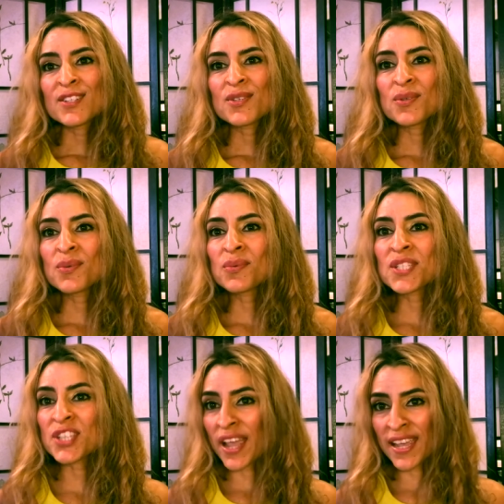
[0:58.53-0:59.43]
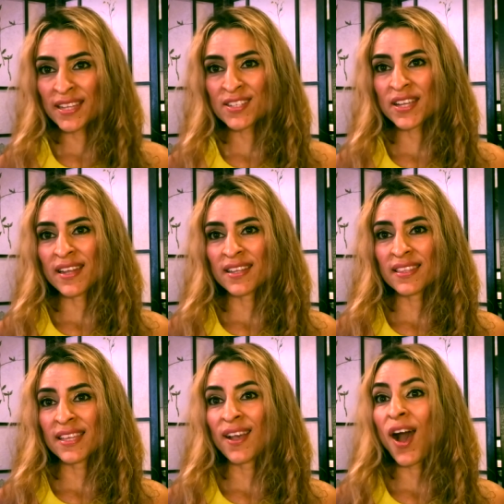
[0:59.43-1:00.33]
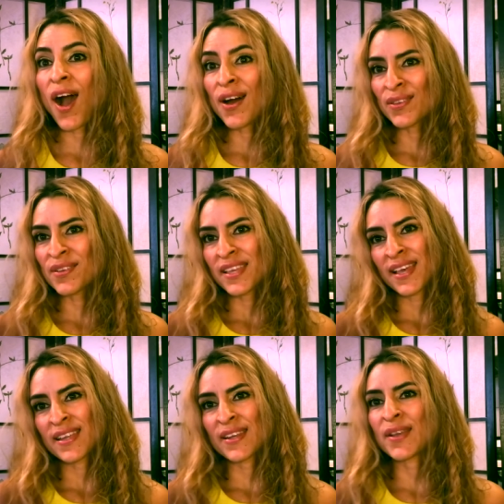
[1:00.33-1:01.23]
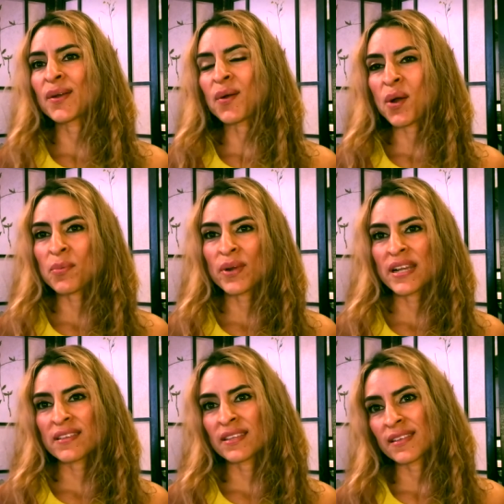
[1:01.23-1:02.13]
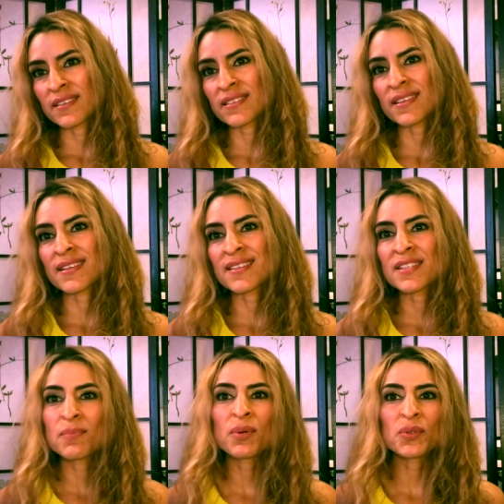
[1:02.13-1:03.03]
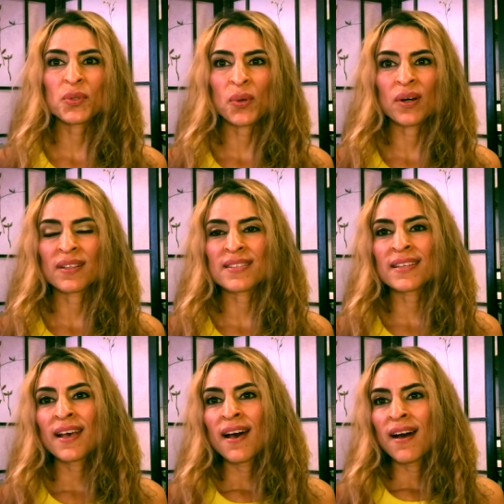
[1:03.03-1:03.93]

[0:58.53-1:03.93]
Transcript: to change anything other than incorporating these uh, simple tools